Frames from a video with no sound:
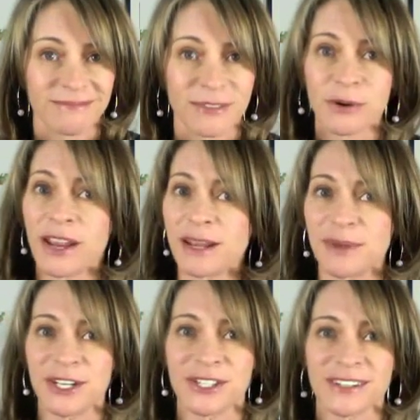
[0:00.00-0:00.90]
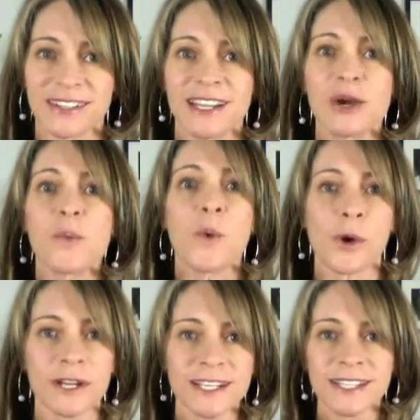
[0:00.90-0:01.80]
Great image. It
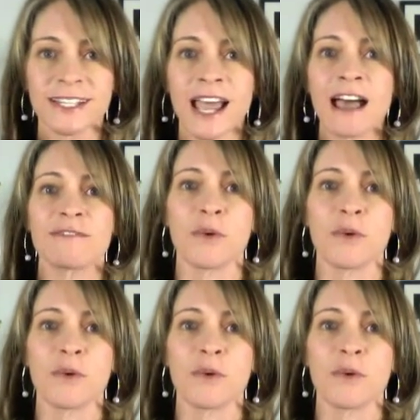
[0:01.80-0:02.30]
warned his staff,